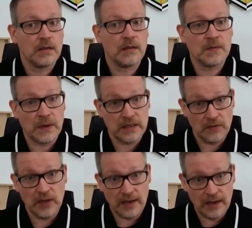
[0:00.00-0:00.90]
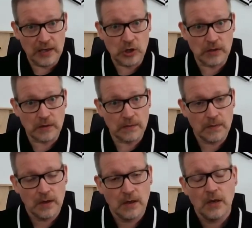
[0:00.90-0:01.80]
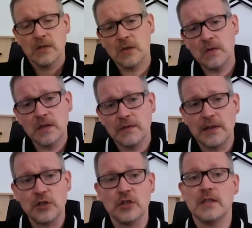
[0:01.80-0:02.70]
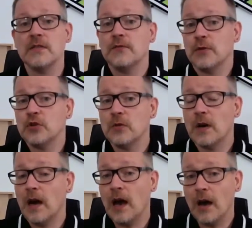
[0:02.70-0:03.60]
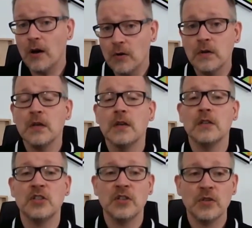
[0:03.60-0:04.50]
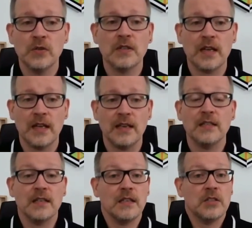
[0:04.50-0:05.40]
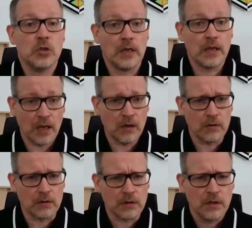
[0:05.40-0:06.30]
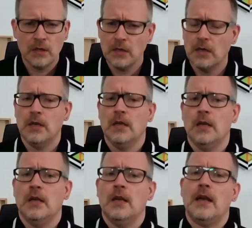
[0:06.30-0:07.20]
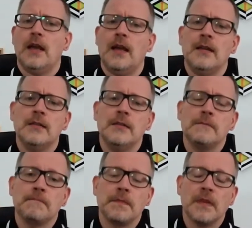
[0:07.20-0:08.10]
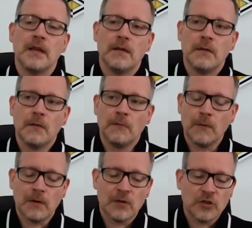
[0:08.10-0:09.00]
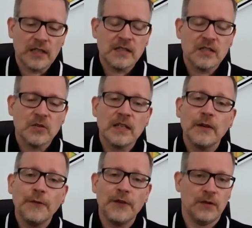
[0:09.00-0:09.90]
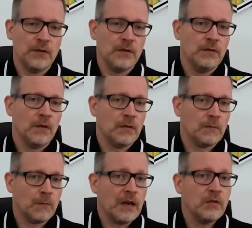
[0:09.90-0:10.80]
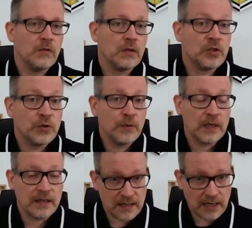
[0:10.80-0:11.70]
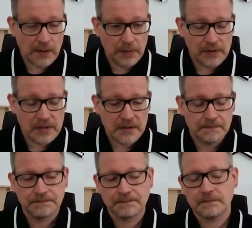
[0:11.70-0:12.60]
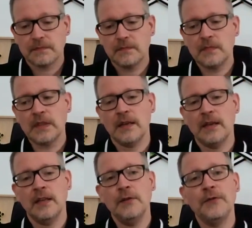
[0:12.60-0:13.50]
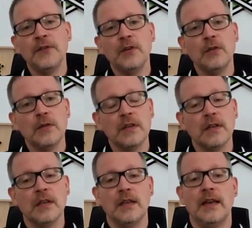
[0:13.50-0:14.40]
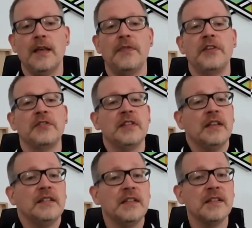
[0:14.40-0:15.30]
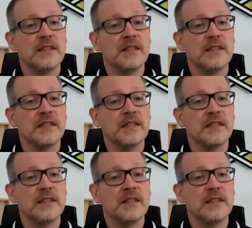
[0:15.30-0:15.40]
specification. So the question is for sure how to take it into account. And just to give you 1 or 2 examples, if you look at the utilities